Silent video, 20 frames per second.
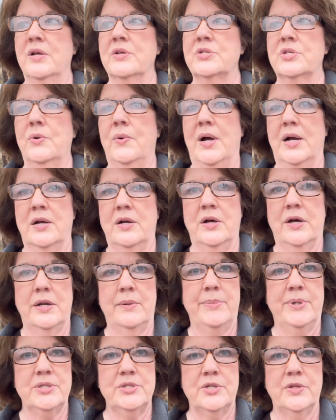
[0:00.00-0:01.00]
So I cut a
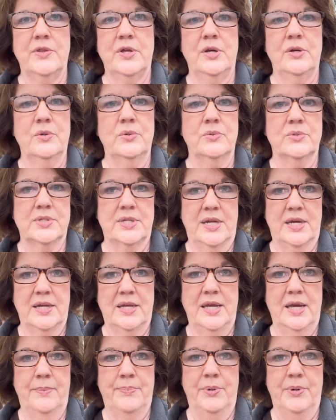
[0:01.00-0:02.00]
bunch of those and I
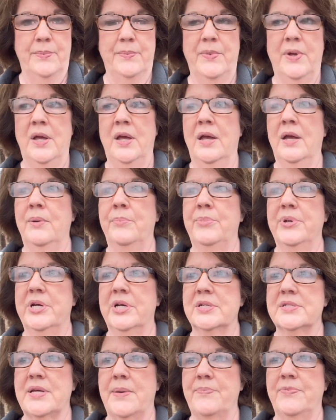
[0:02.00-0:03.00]
kept them
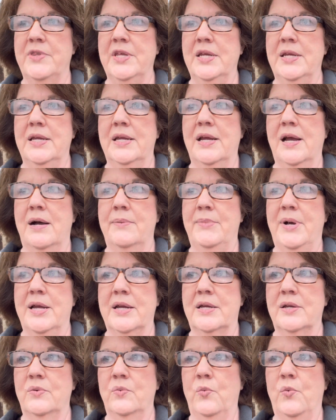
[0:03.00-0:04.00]
because I'm thinking I might
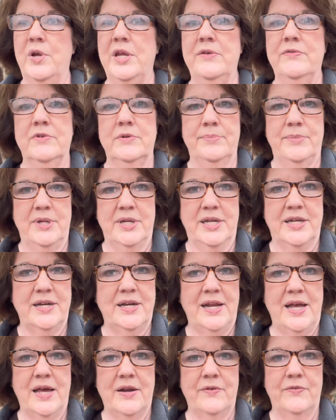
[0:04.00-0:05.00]
can weave them in
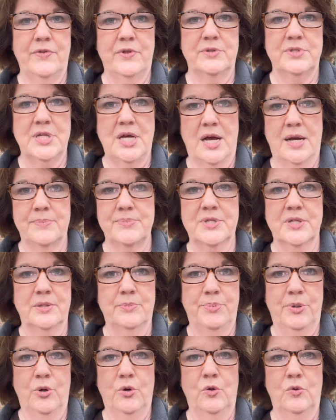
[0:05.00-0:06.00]
and out of the tops of the
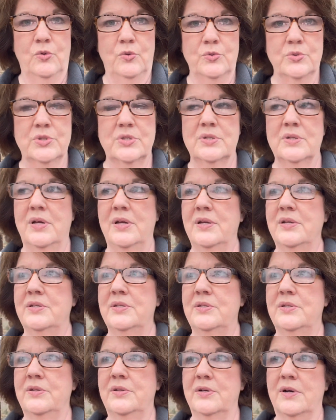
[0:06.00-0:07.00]
poles,
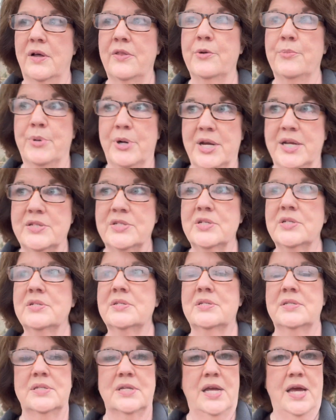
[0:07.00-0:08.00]
the other
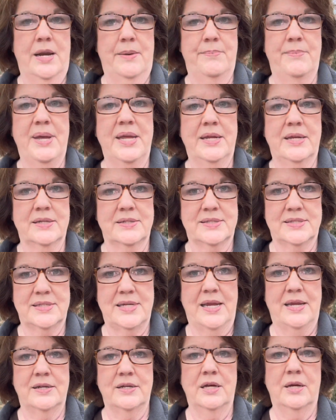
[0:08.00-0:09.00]
branches to kind of make it
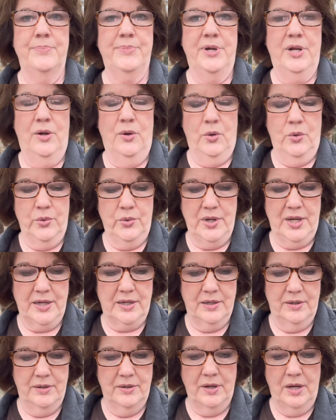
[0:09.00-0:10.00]
stand up and hold like
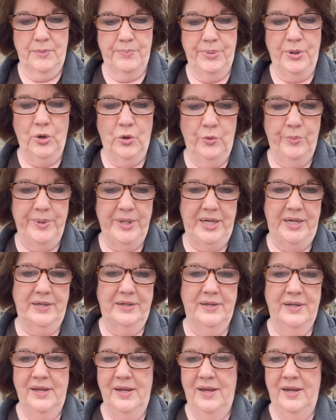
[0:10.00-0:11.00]
a, a pole bean,